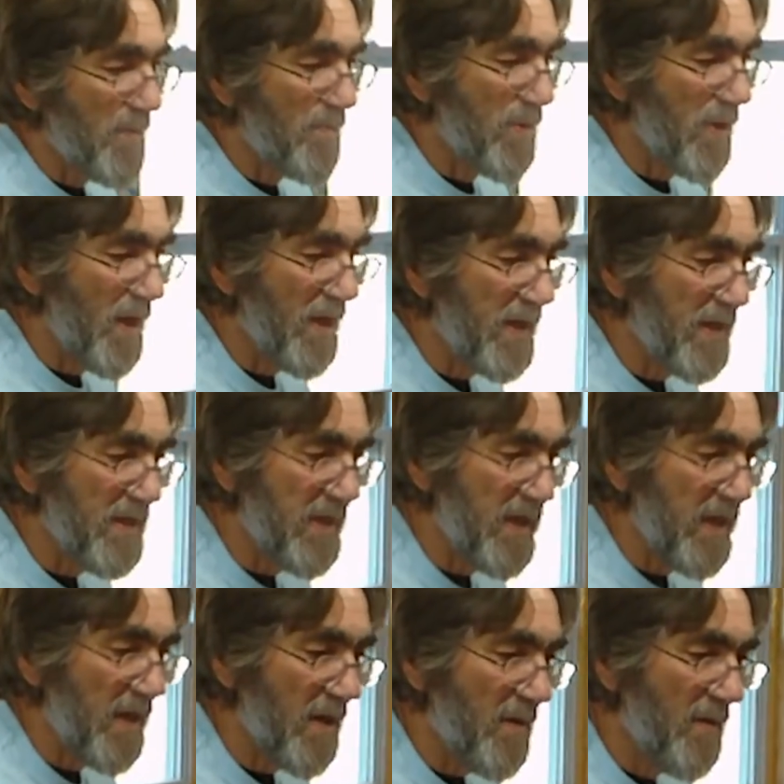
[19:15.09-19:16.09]
your plug in
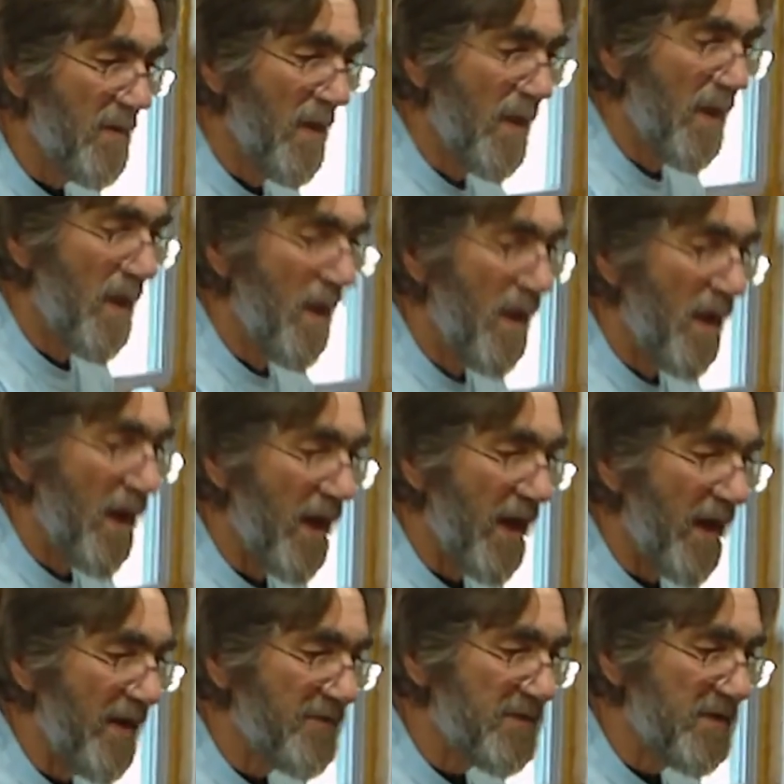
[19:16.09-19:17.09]
here. I
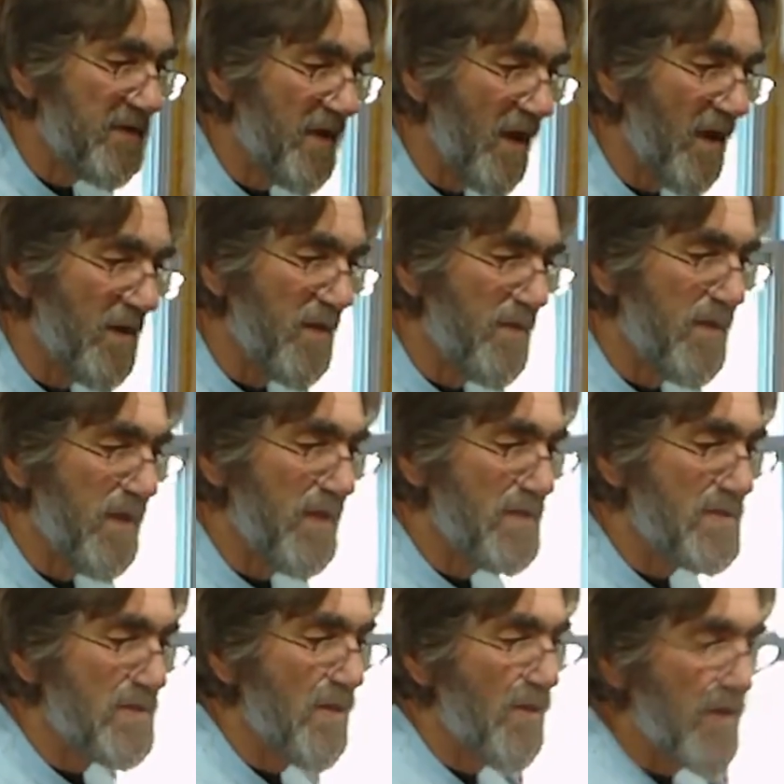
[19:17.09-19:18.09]
have to tell you
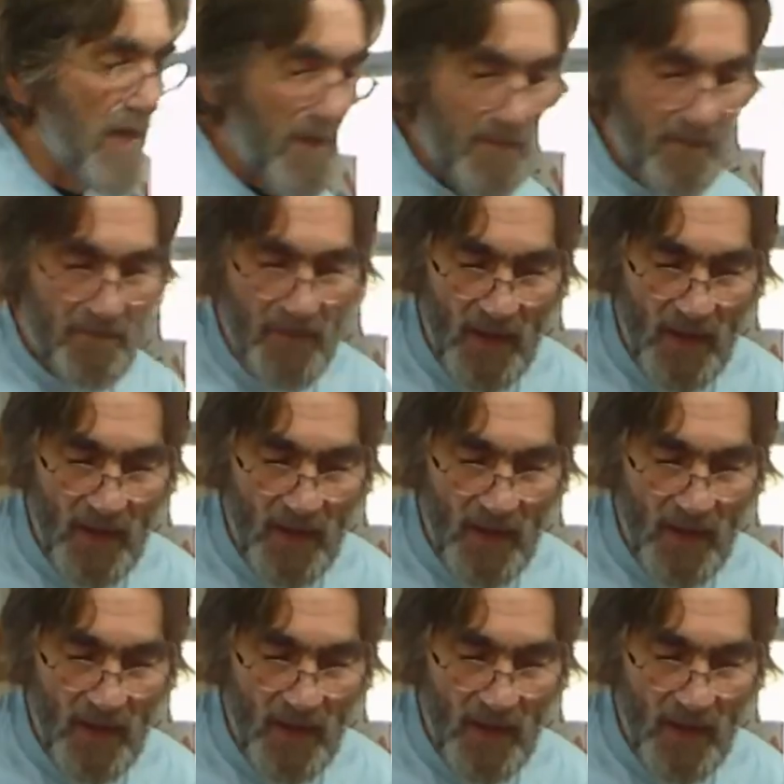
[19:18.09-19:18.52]
these, okay,